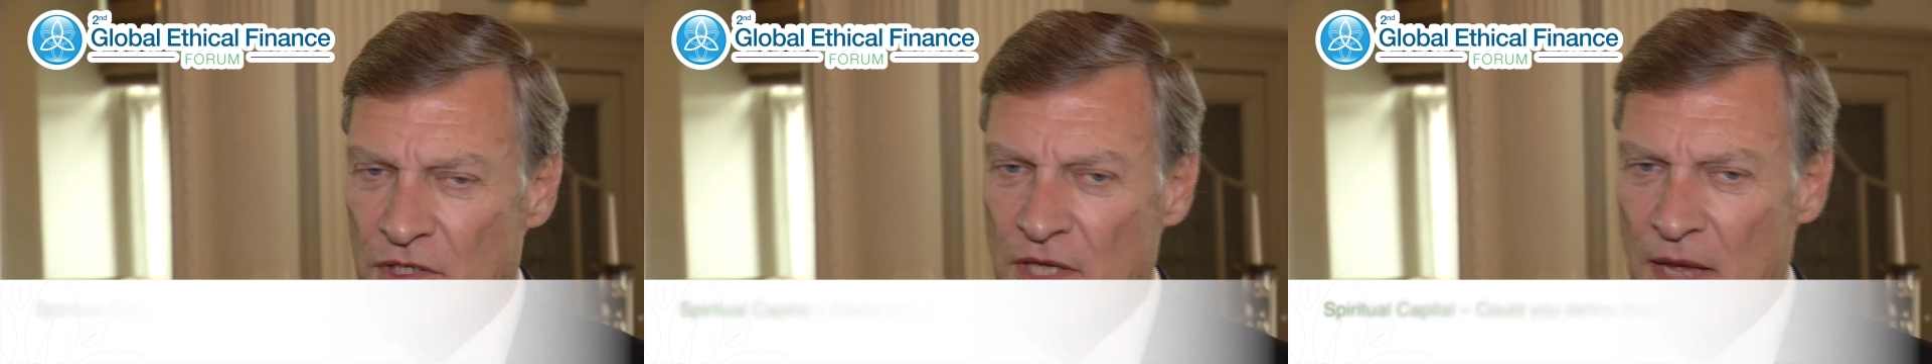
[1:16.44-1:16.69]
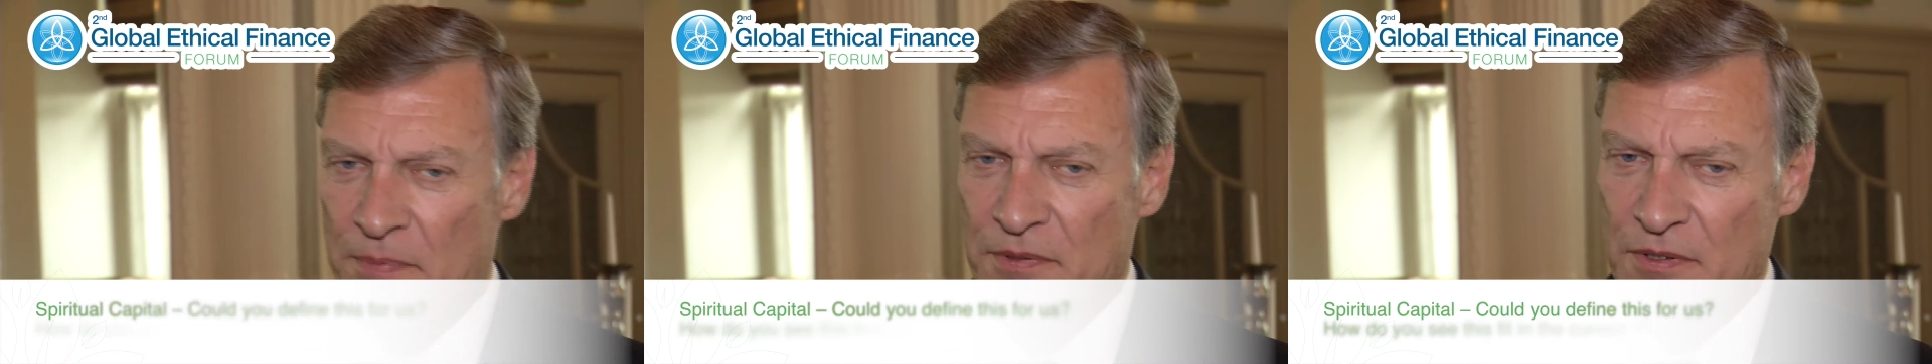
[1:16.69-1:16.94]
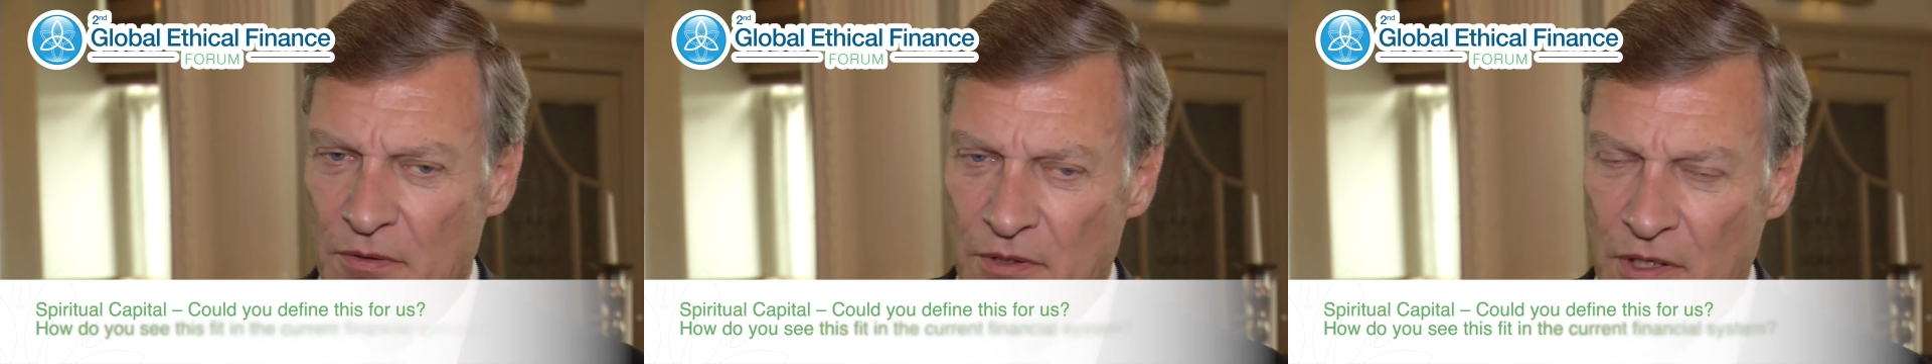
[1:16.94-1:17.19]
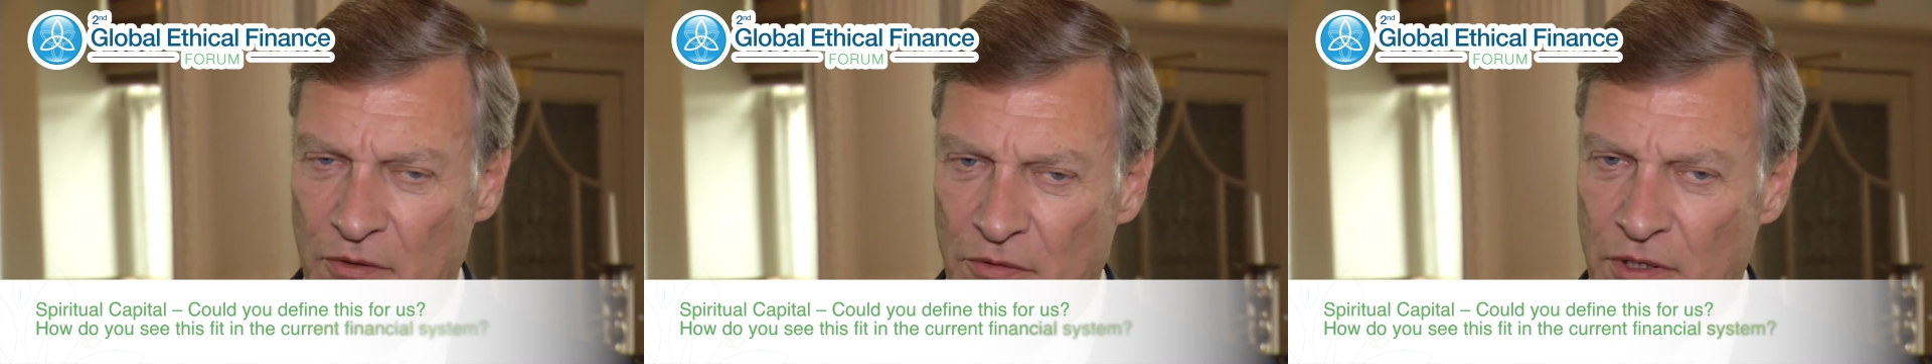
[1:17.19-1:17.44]
is
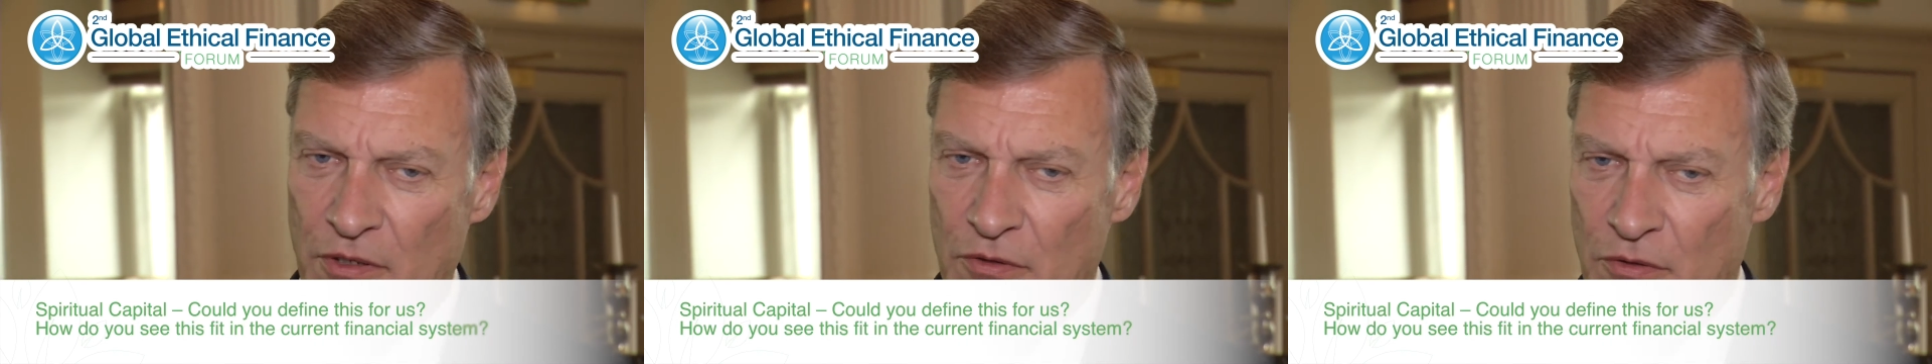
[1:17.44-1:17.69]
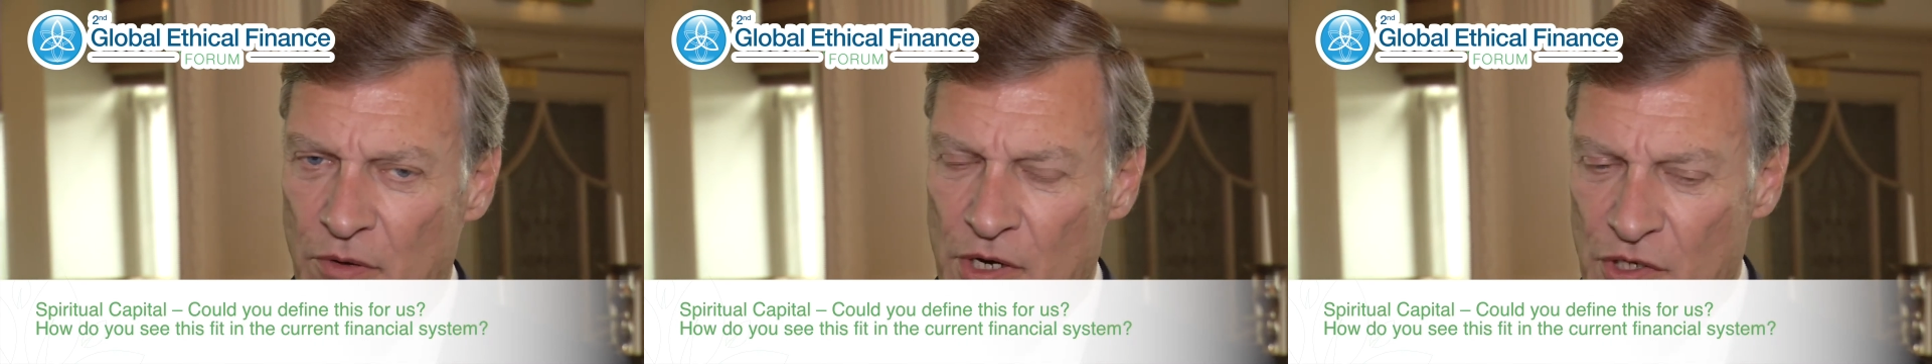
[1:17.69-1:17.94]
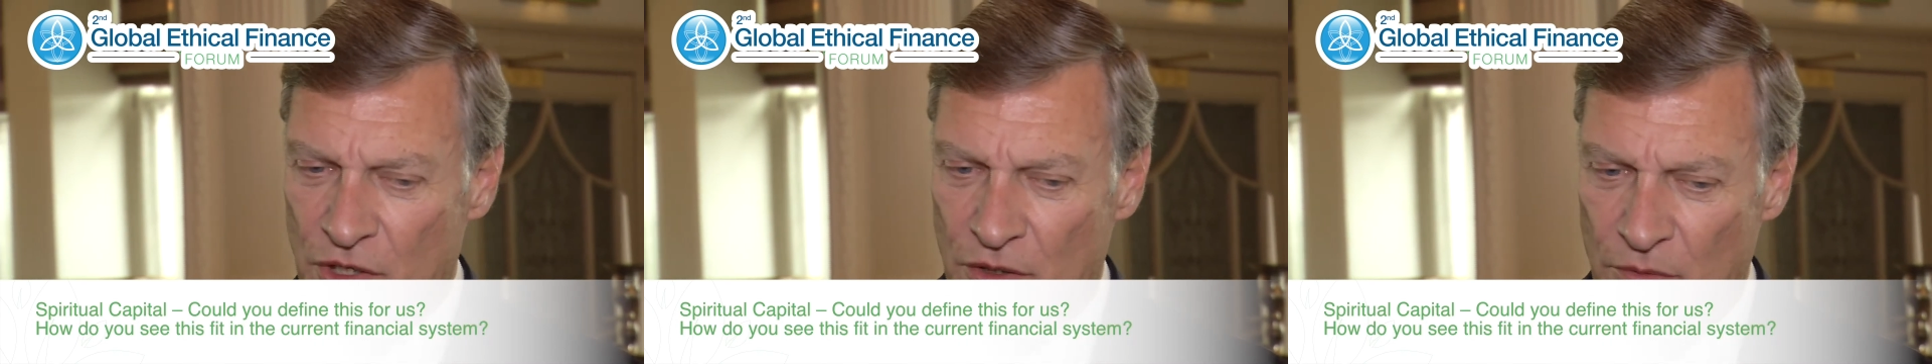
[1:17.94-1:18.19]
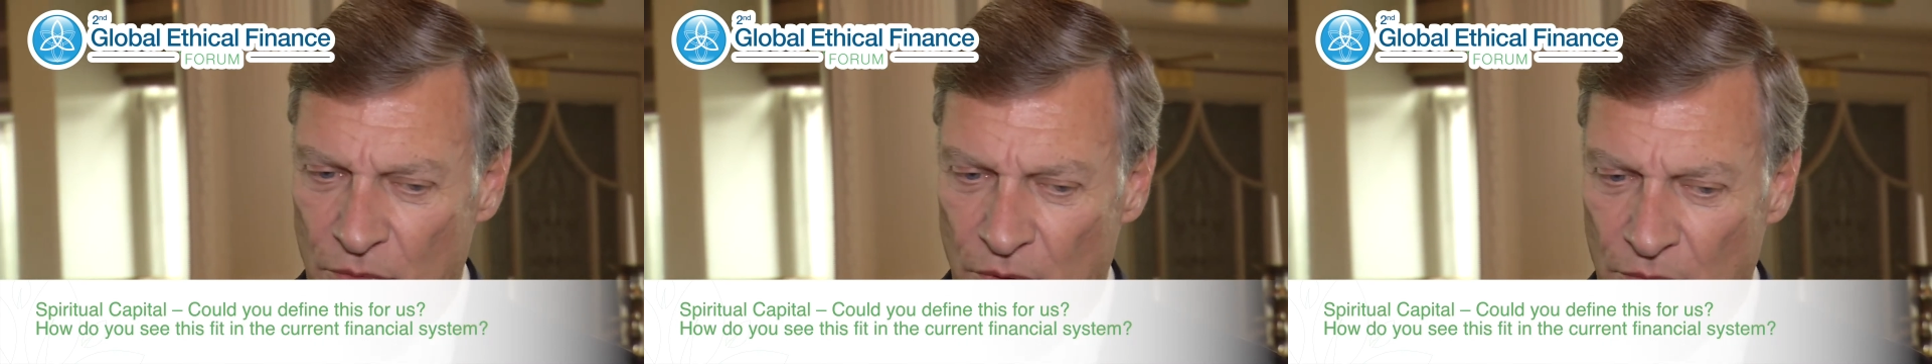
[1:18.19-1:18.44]
absolutely a critical question.